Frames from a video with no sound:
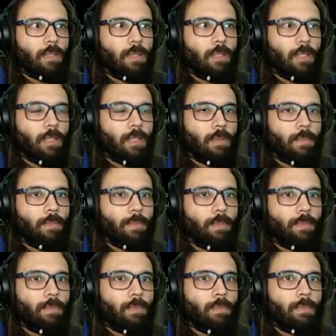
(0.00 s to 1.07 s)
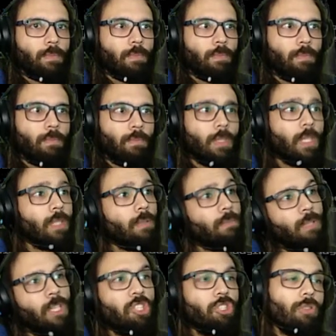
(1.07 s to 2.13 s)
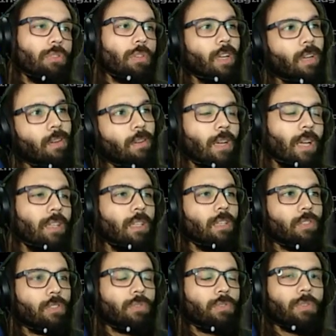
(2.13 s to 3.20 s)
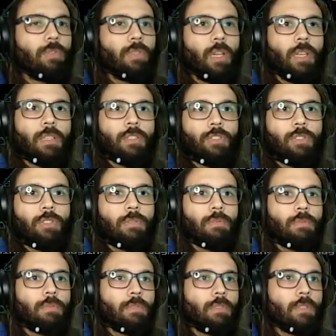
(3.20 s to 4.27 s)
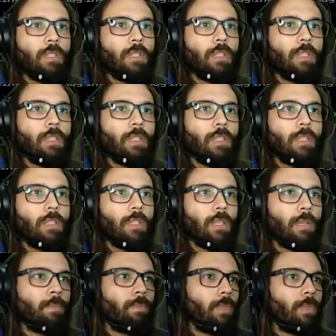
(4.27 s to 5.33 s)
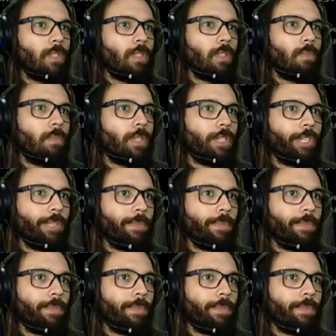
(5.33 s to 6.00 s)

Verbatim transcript: Yeah. No, her suit kind of looks Fontaine too. Yeah, it's gonna be her.